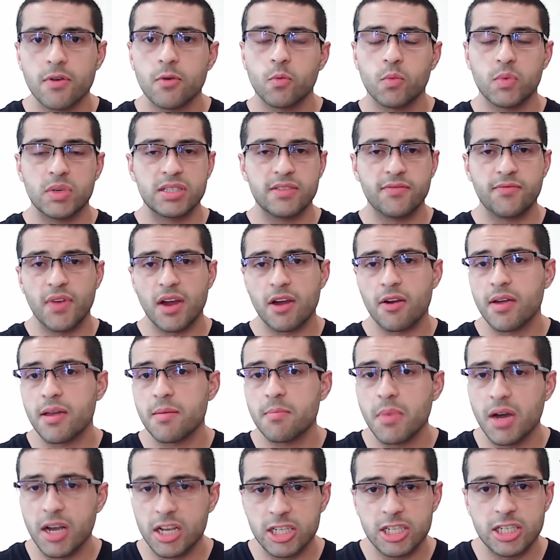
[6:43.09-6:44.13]
was very
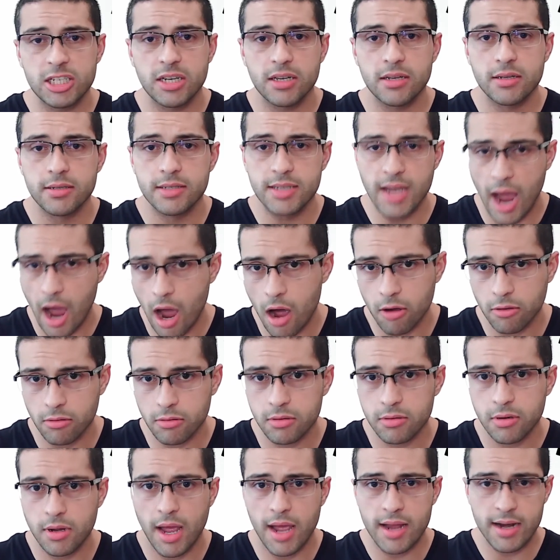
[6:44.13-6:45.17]
much
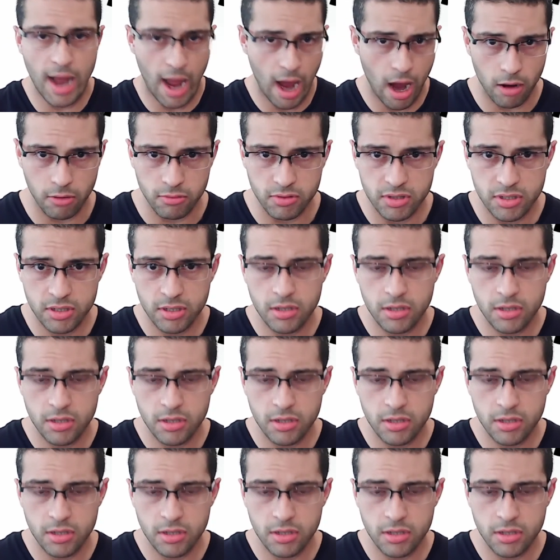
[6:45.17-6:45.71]
down and out.